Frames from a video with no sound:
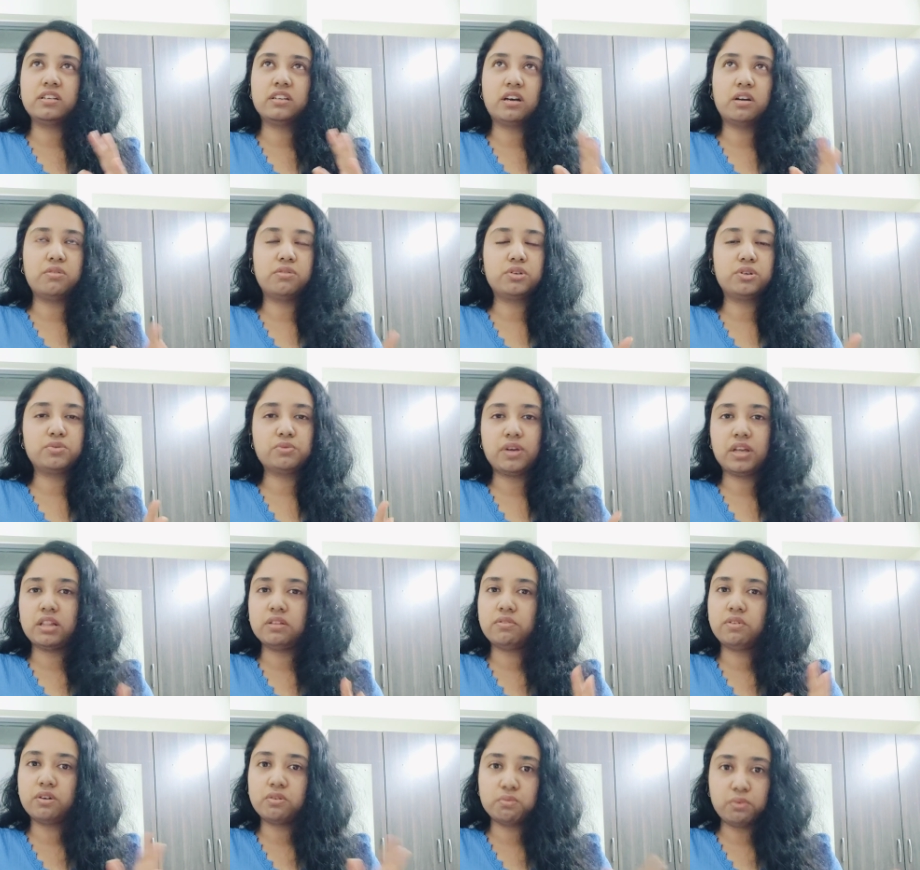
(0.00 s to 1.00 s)
around
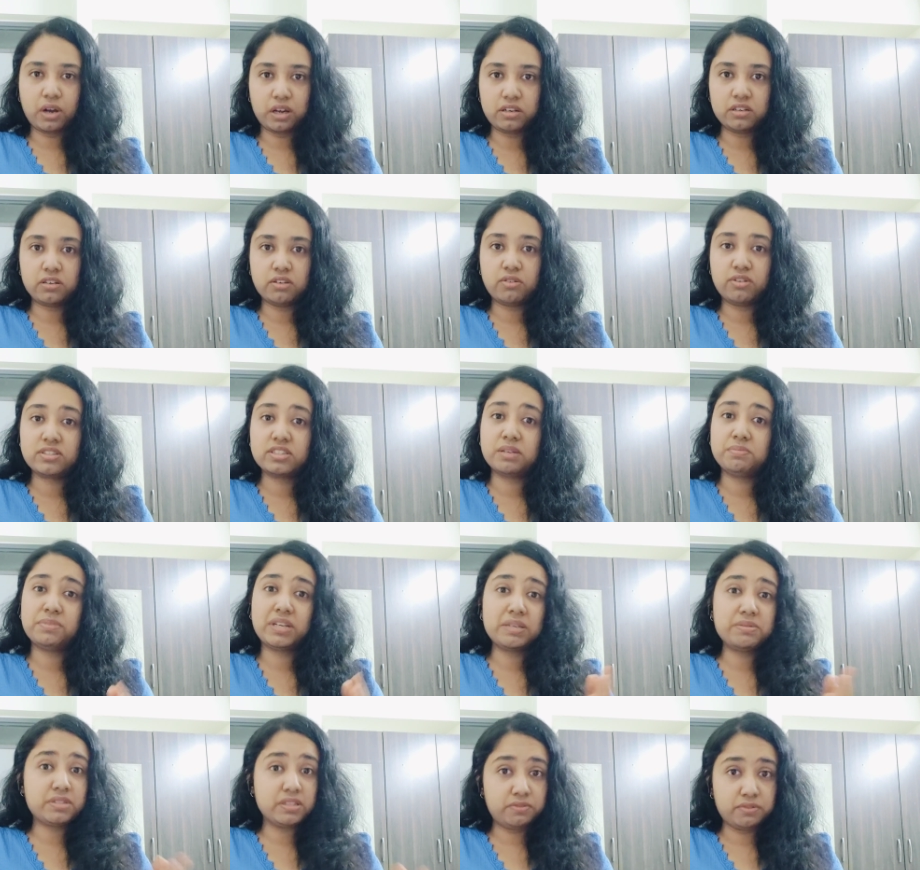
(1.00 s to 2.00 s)
12 or 1, or
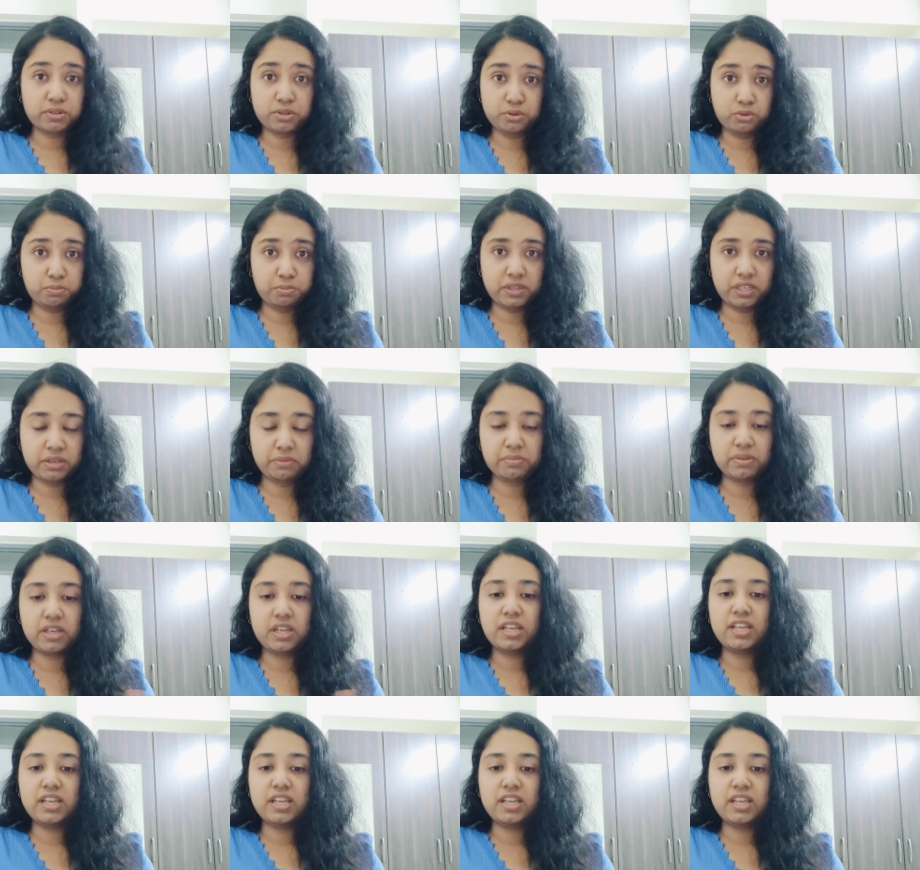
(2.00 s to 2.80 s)
sometimes even 2 p.m.